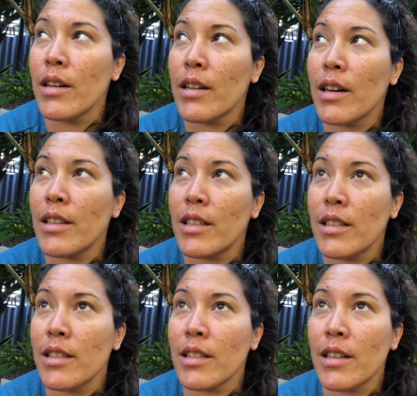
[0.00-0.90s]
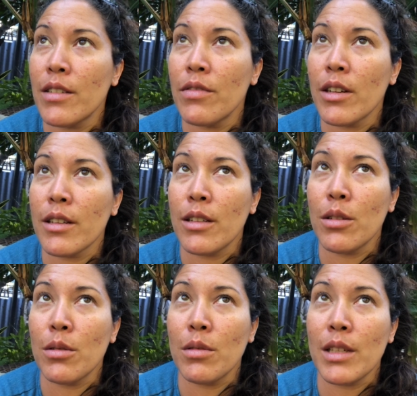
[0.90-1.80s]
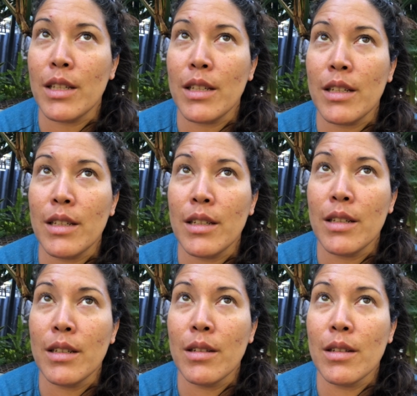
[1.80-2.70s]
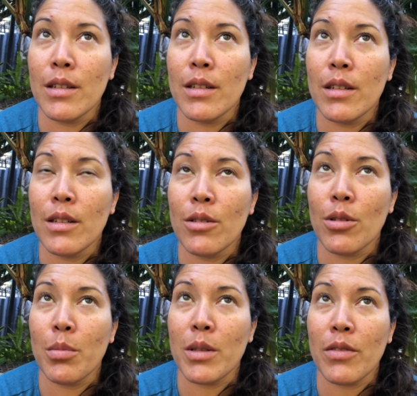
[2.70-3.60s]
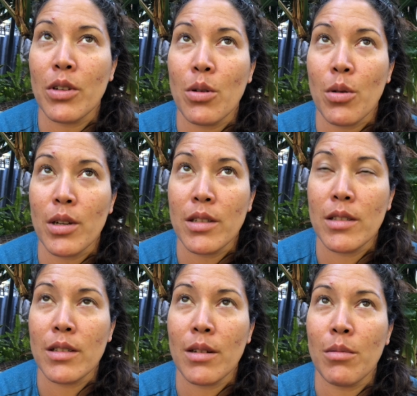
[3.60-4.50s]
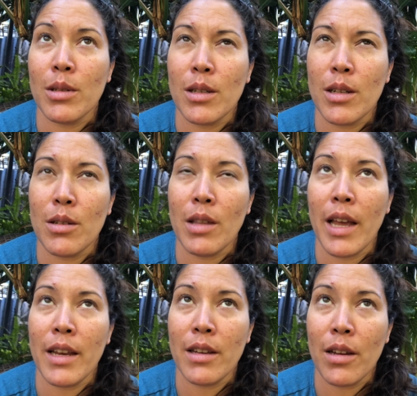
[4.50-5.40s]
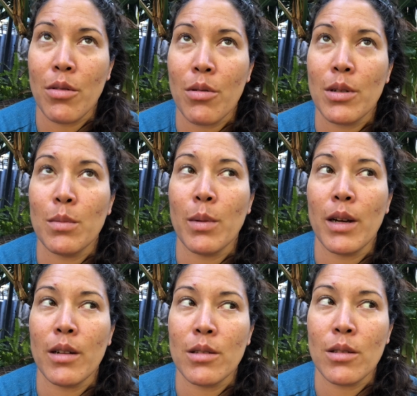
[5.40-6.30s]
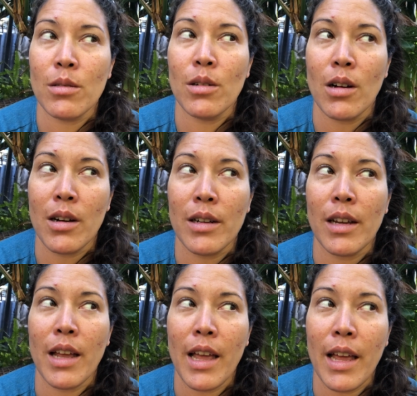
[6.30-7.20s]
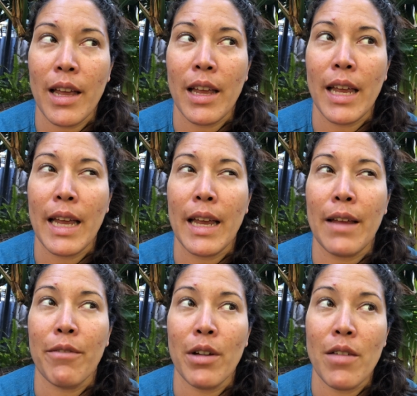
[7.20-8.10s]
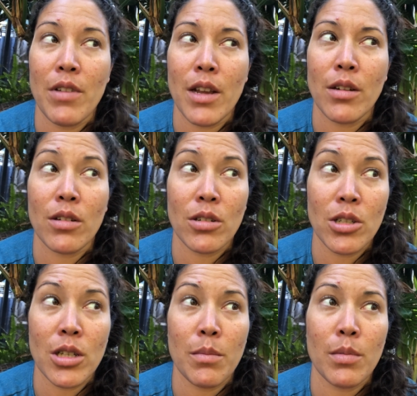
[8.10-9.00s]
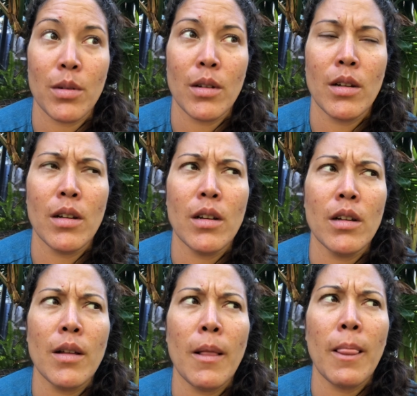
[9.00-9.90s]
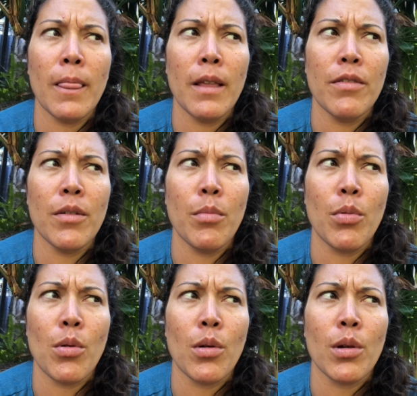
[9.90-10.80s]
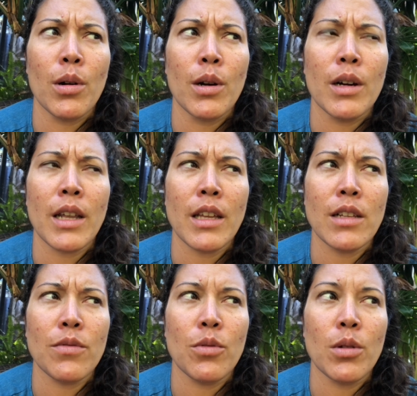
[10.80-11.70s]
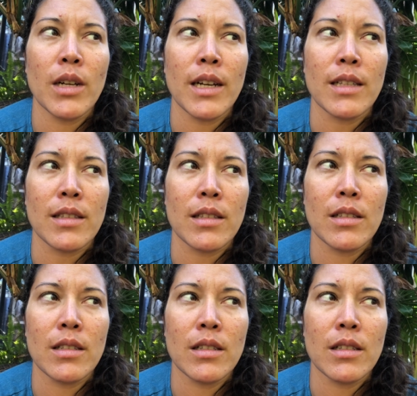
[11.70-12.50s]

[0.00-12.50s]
I did decide to finally do the Crew Pacific course. I was going to do the eight day course, but I also got a five day internship. Live aboard, I think it's four nights,